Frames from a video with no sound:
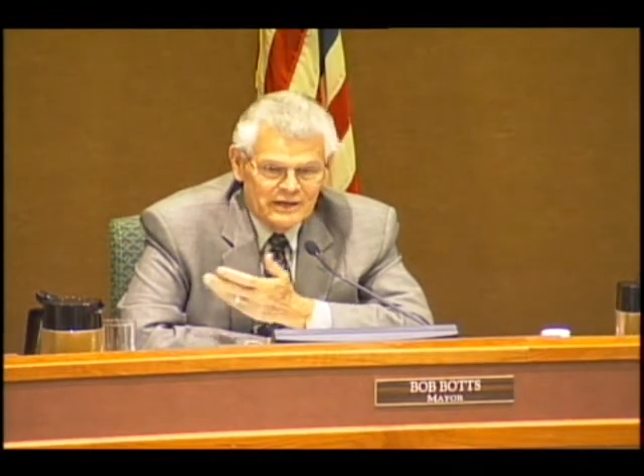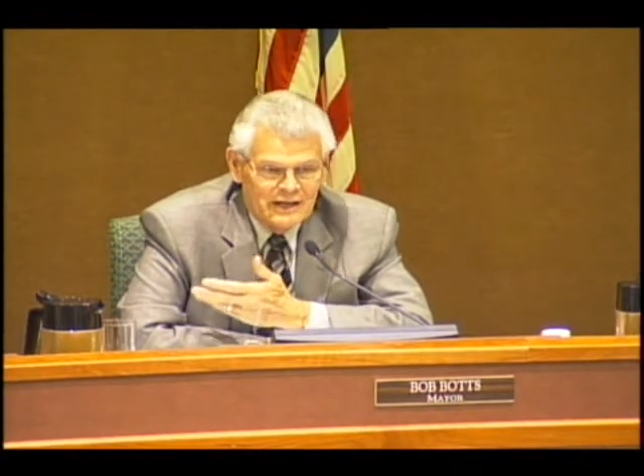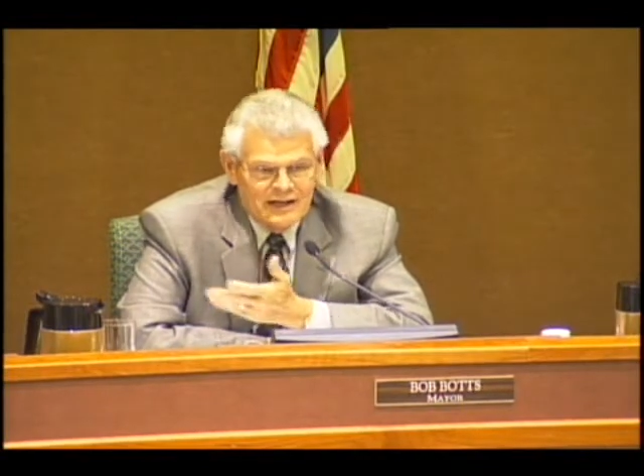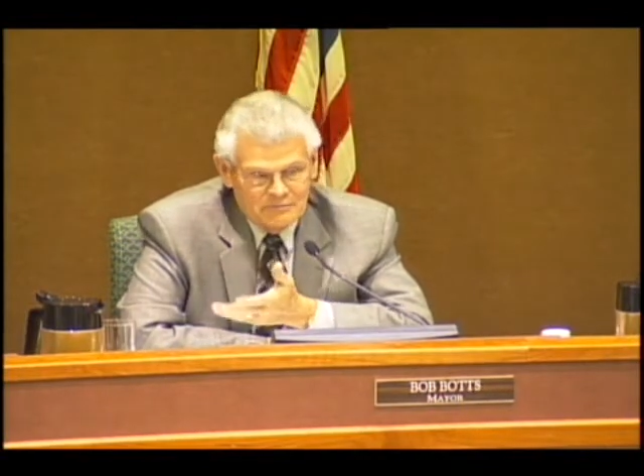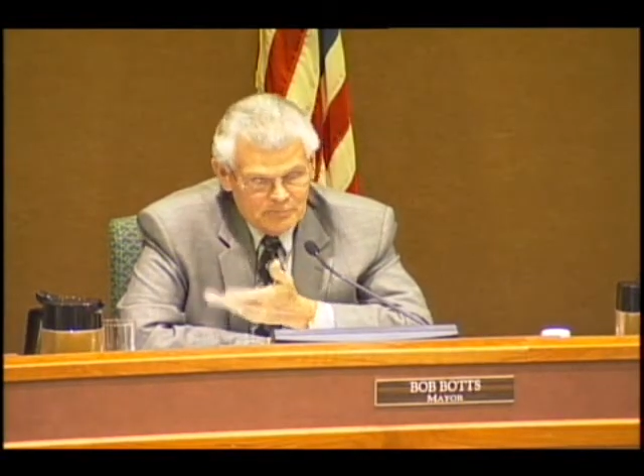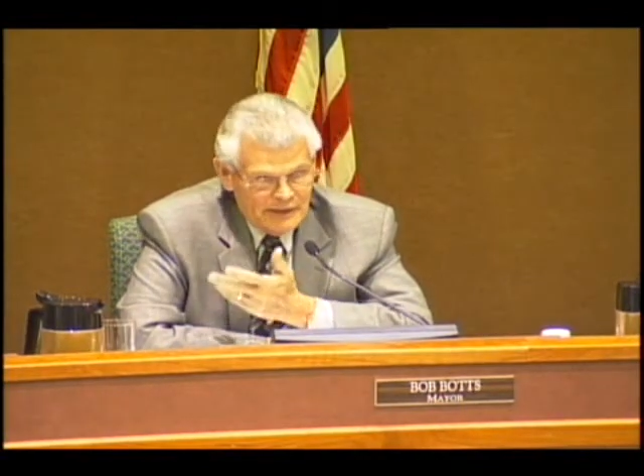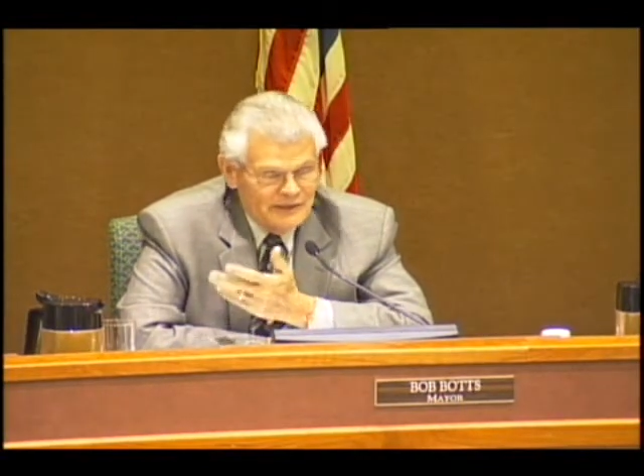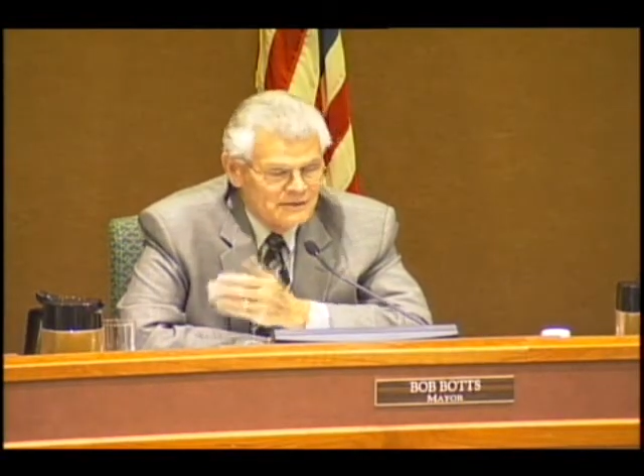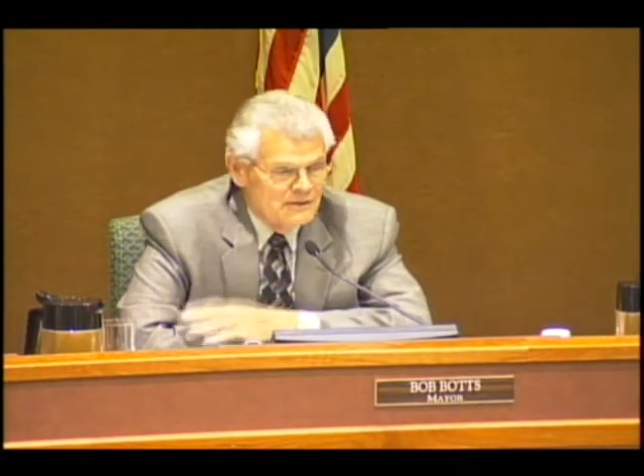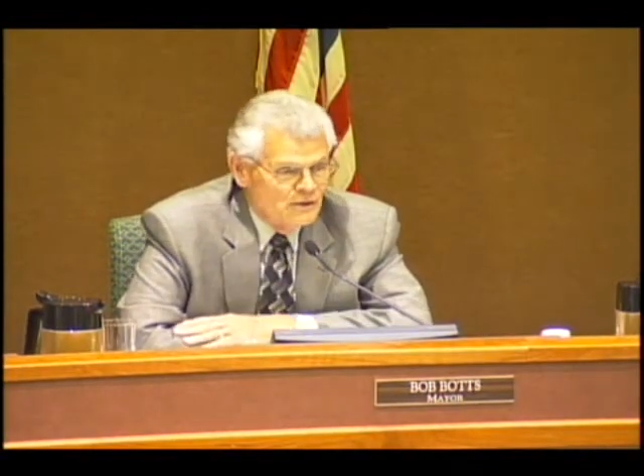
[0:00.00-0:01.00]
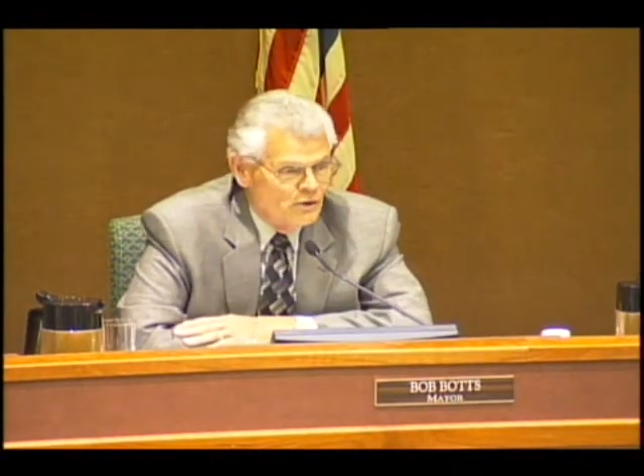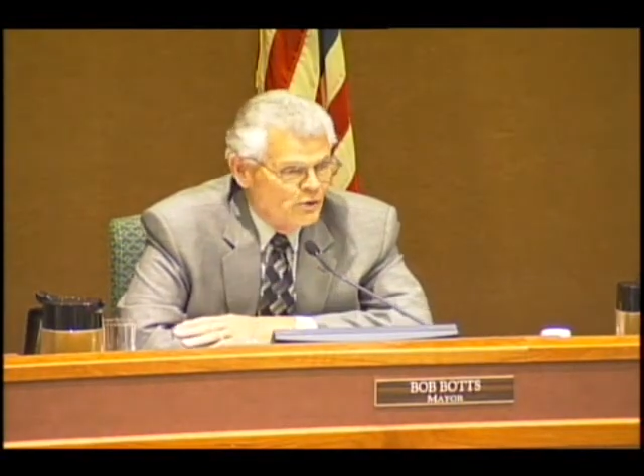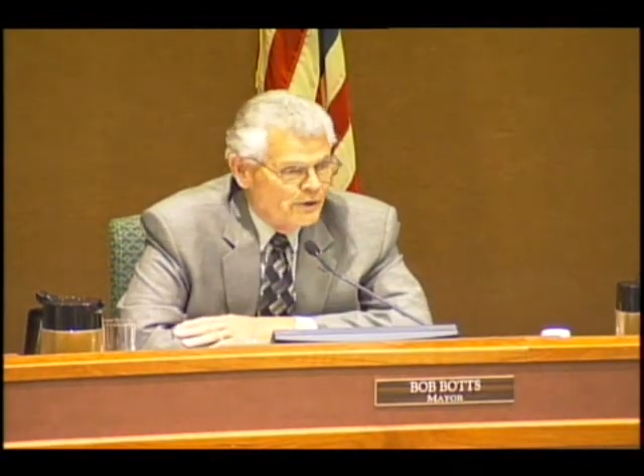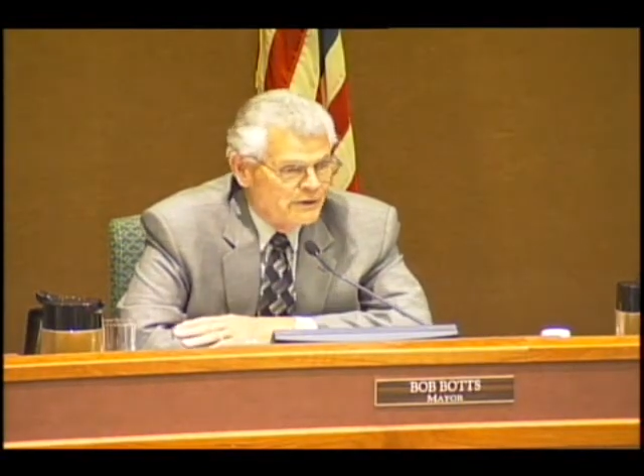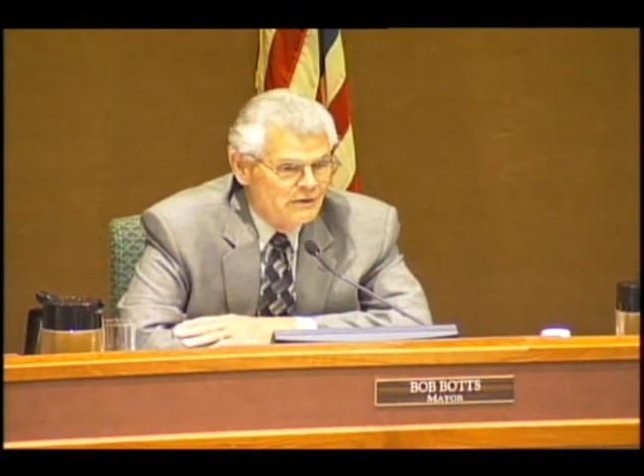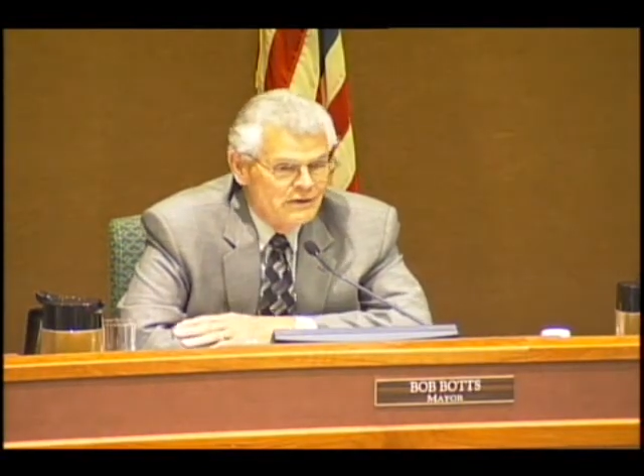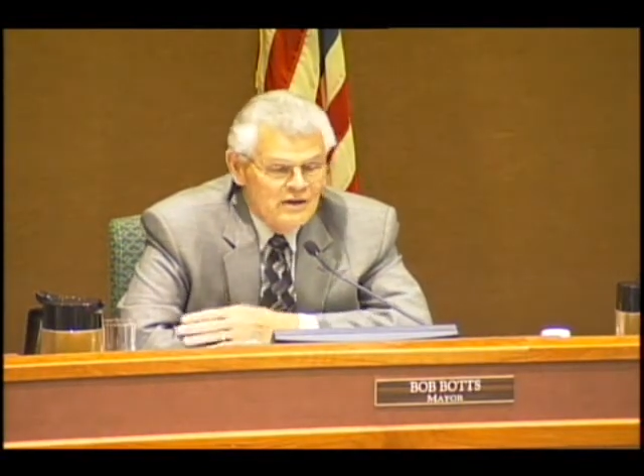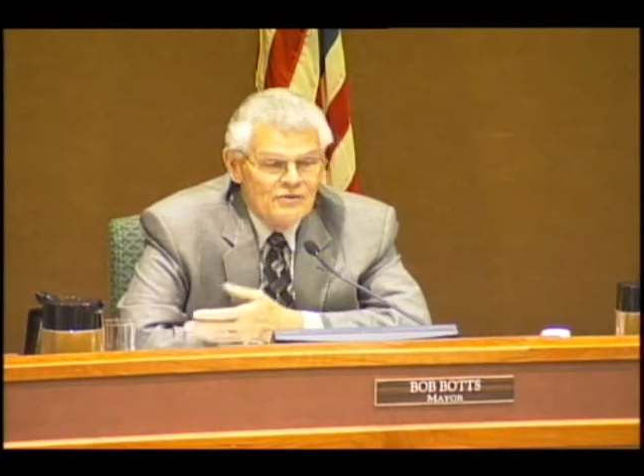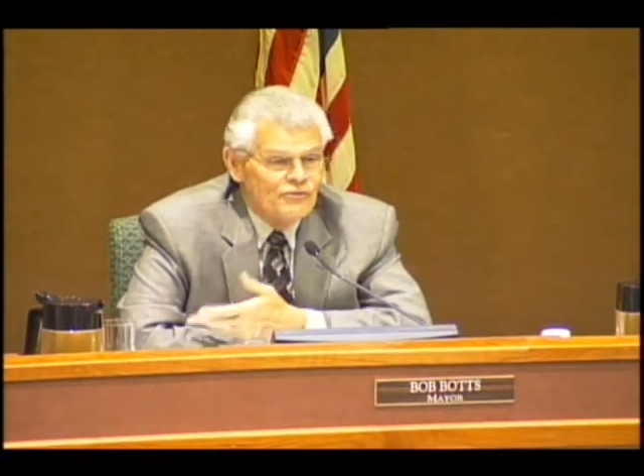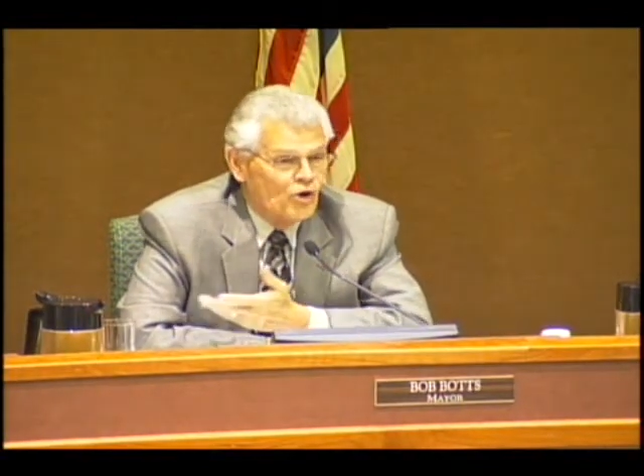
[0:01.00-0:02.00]
and I painted a little oil,
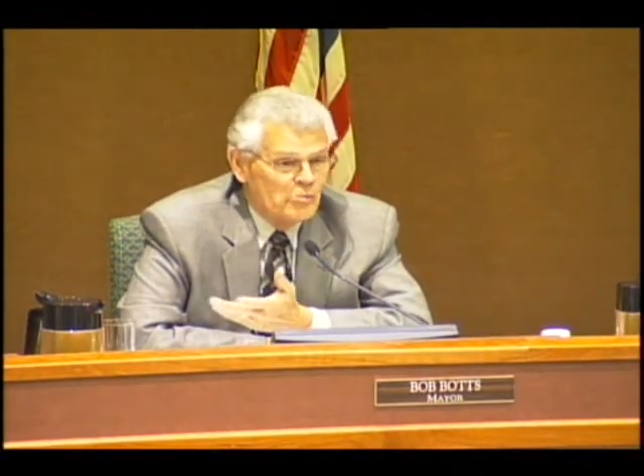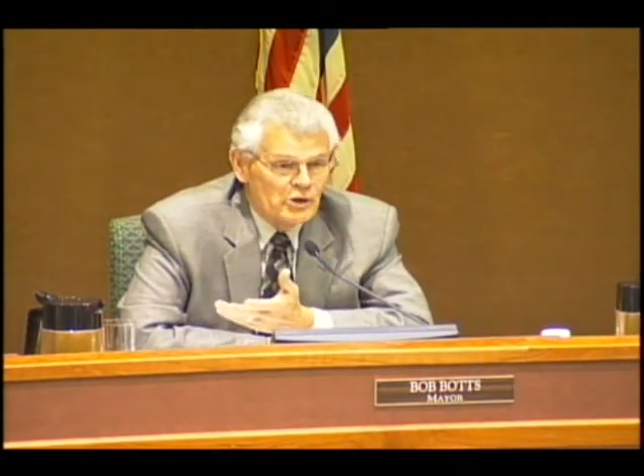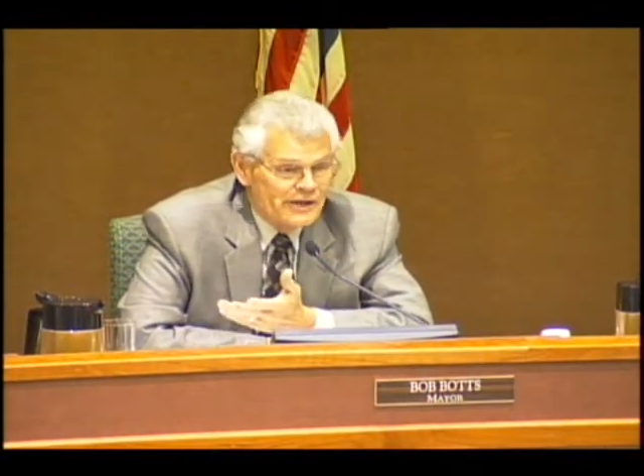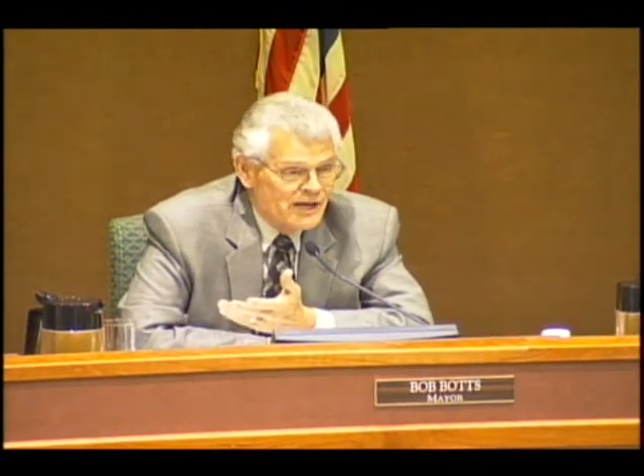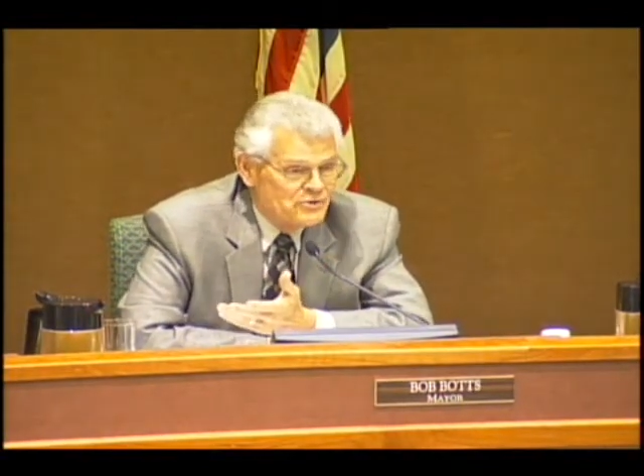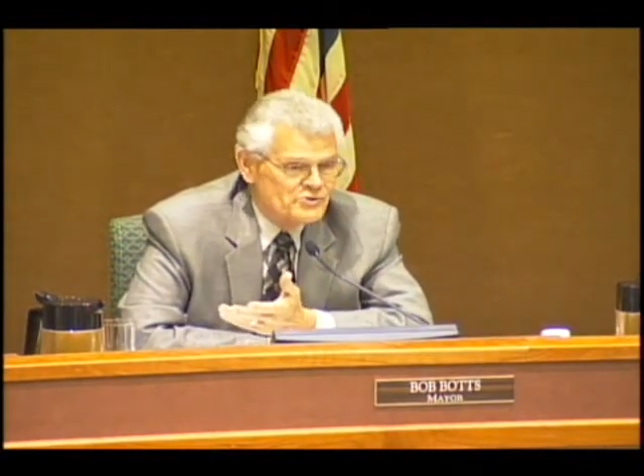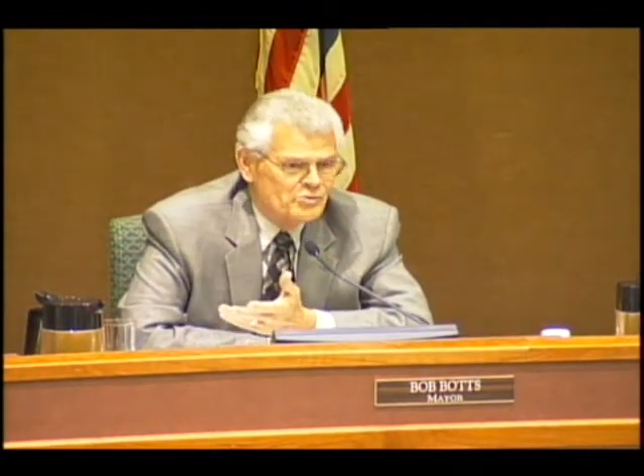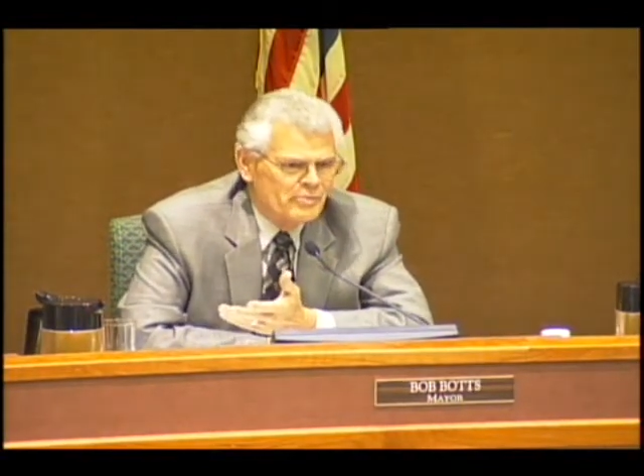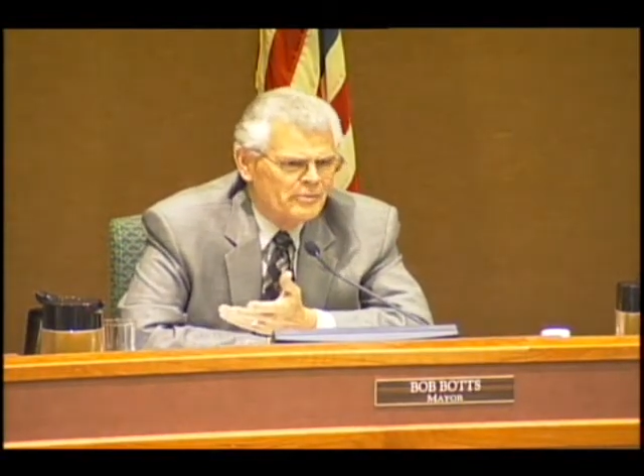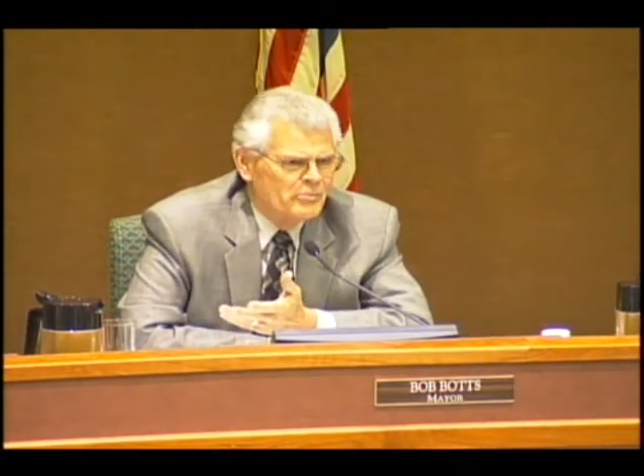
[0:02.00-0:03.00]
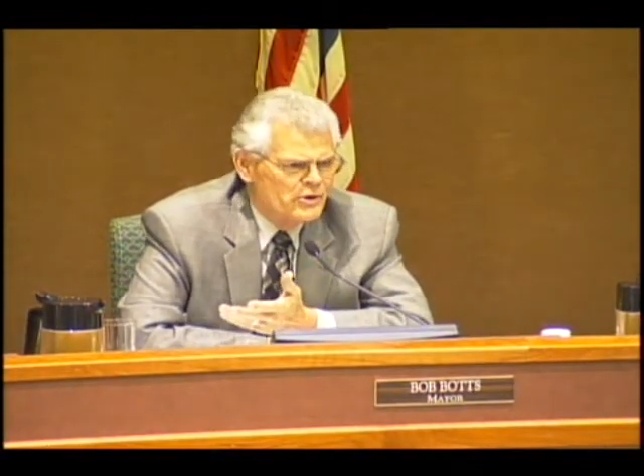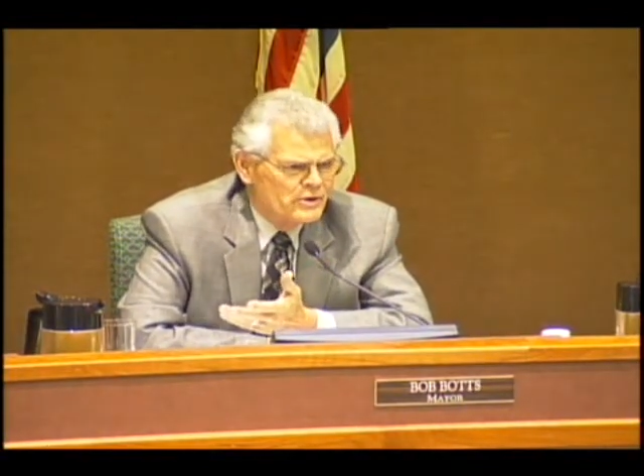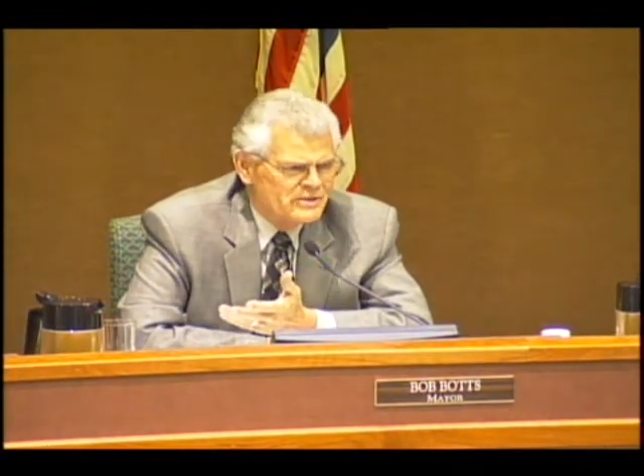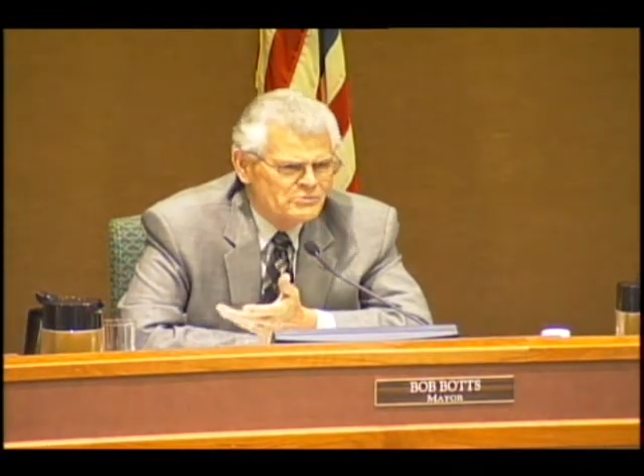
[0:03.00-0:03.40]
former council members.